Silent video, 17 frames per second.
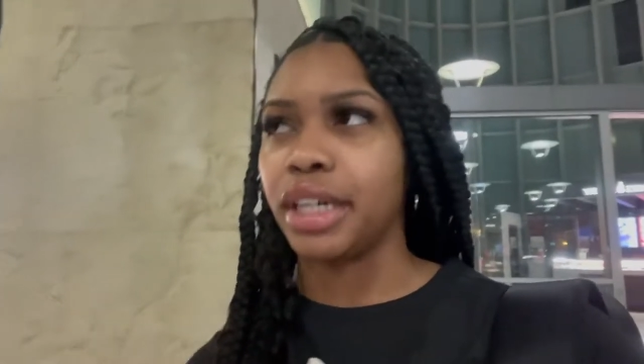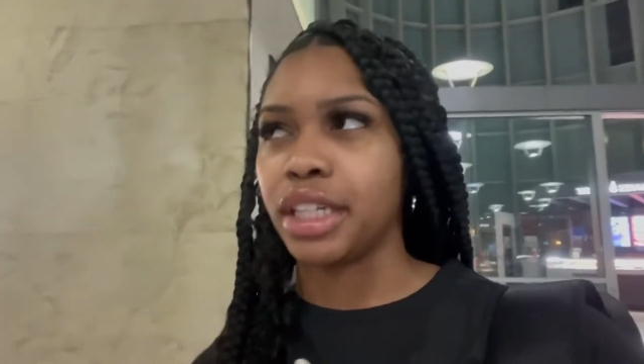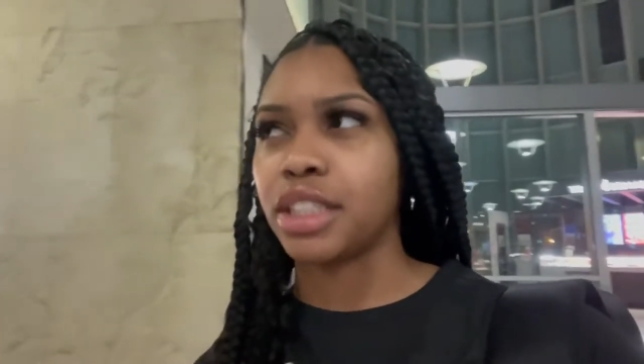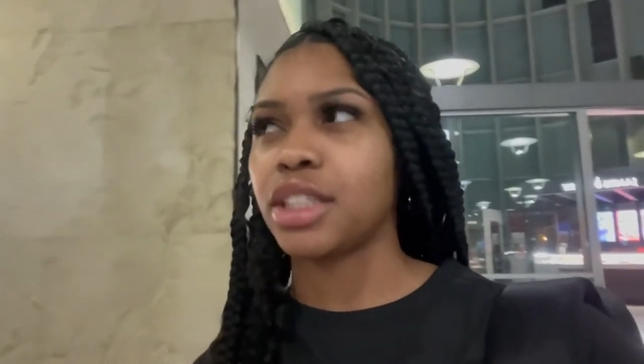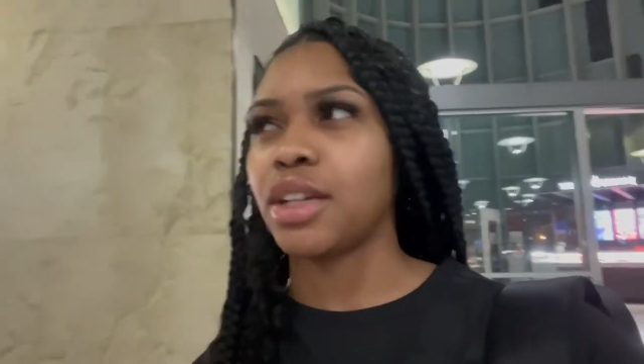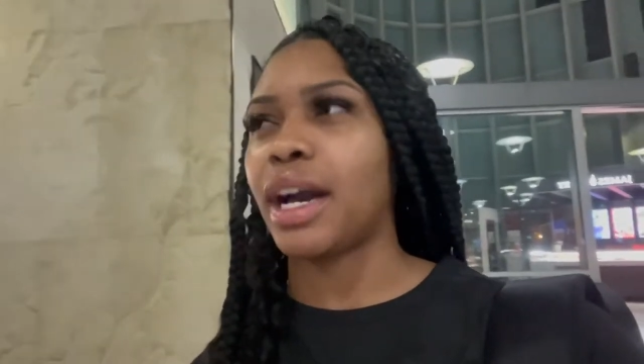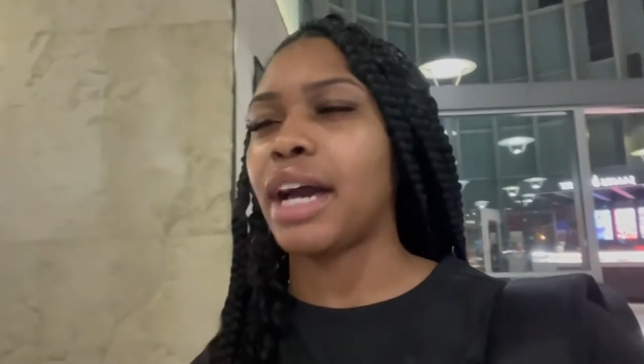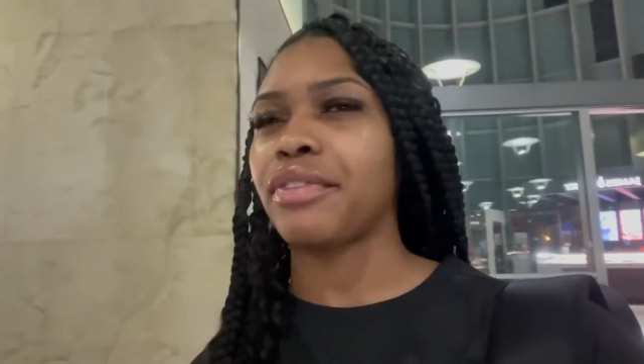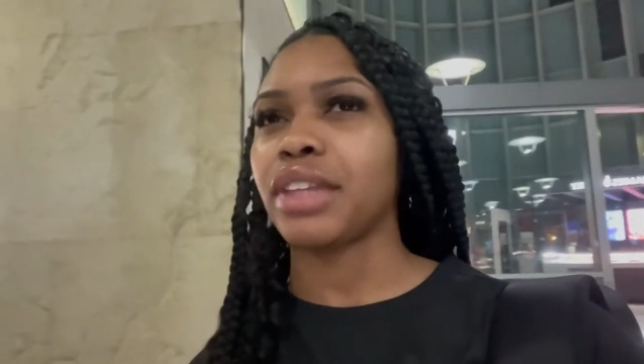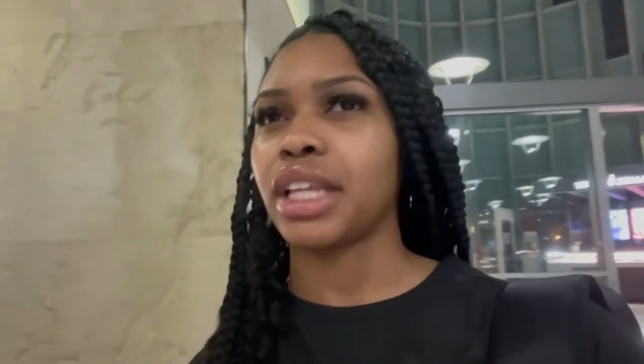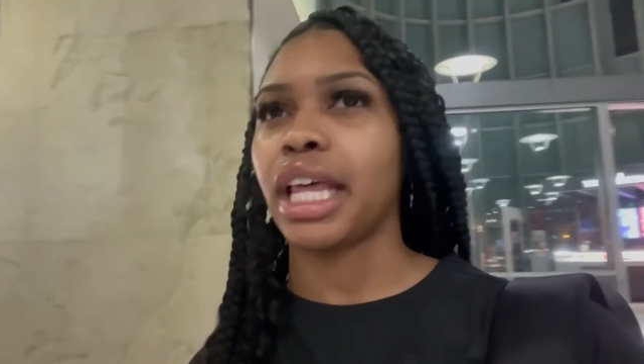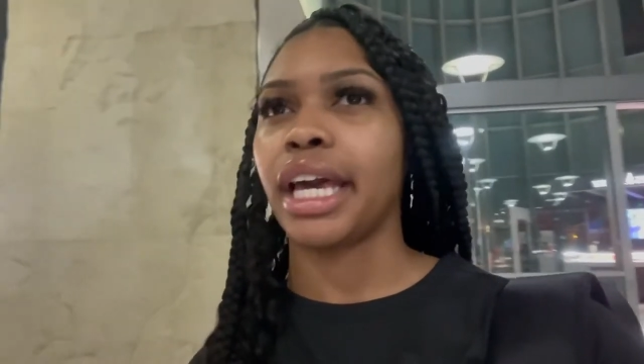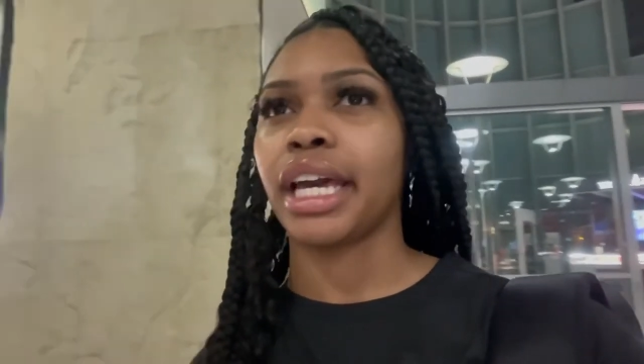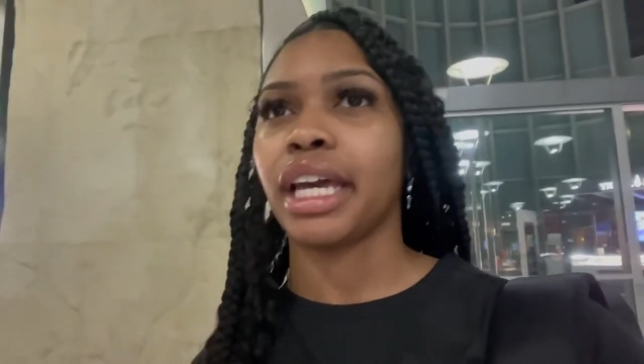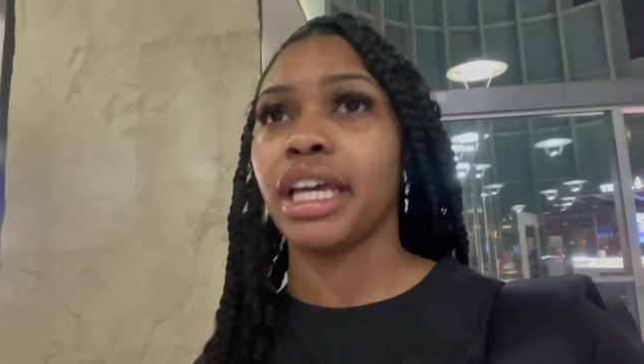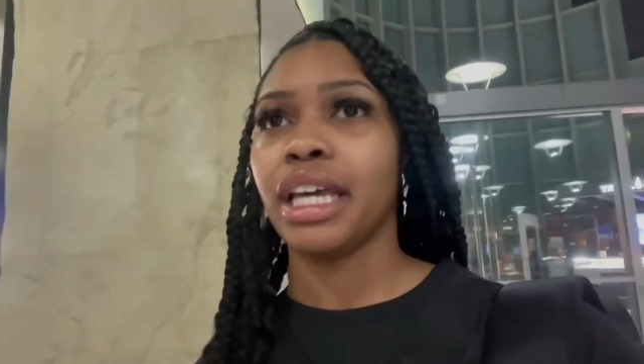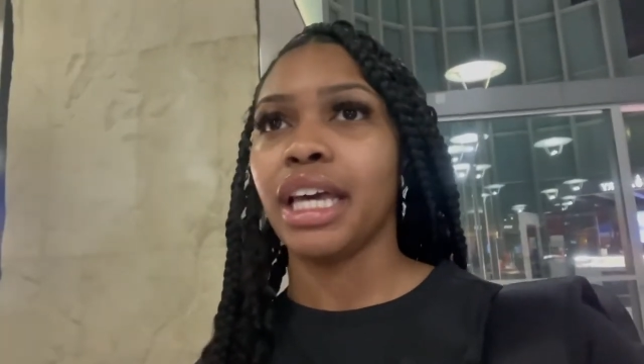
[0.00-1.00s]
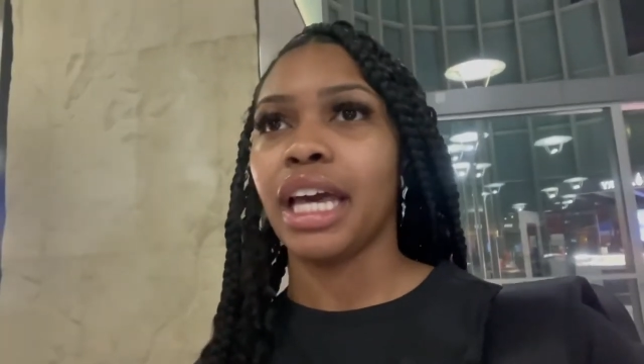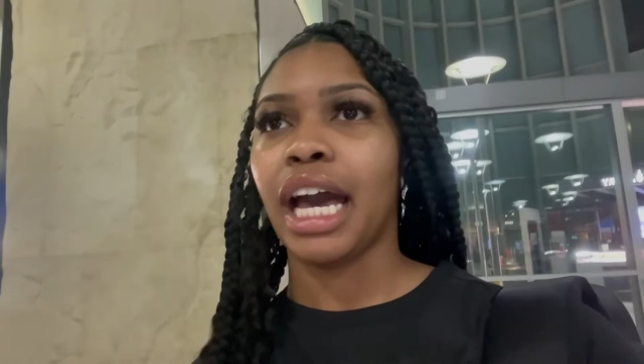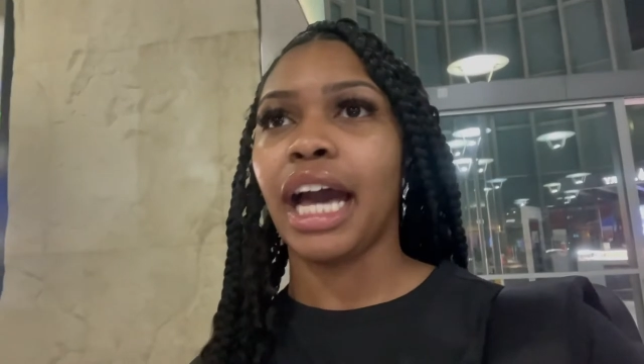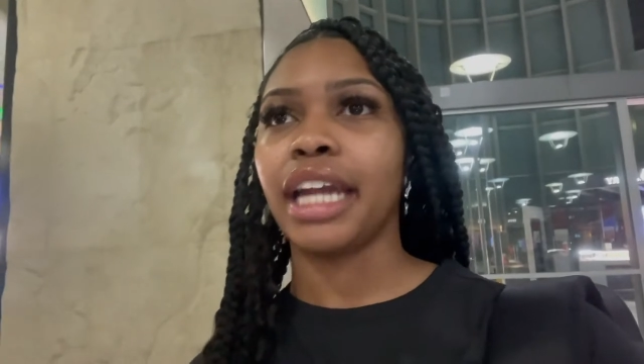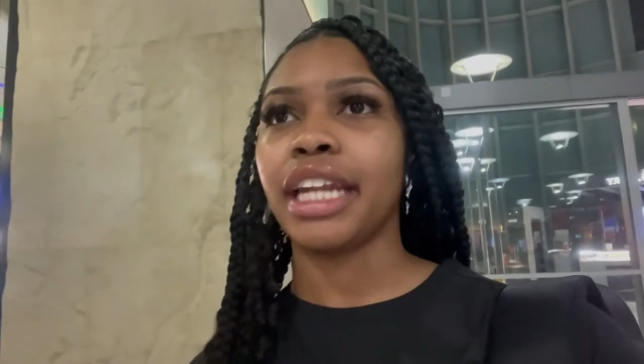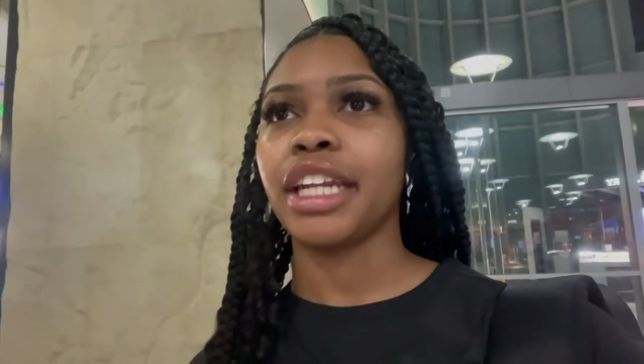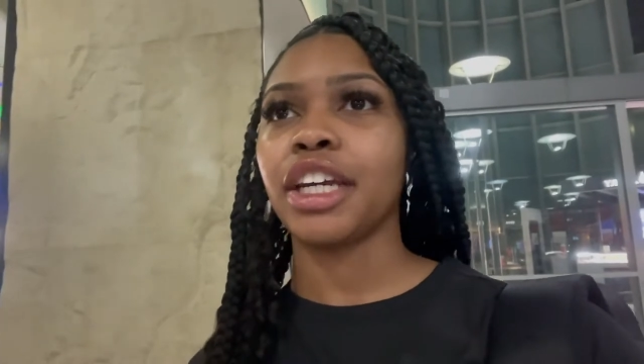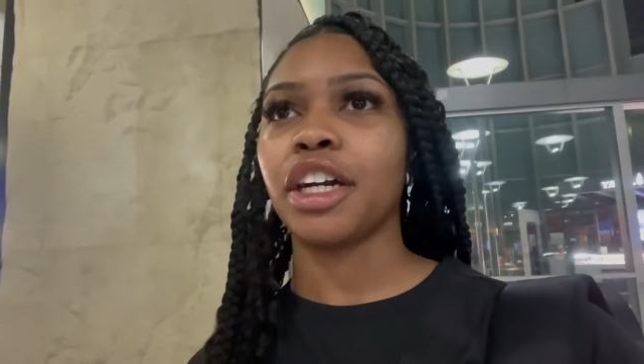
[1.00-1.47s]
Yeah. So I have to like, I need to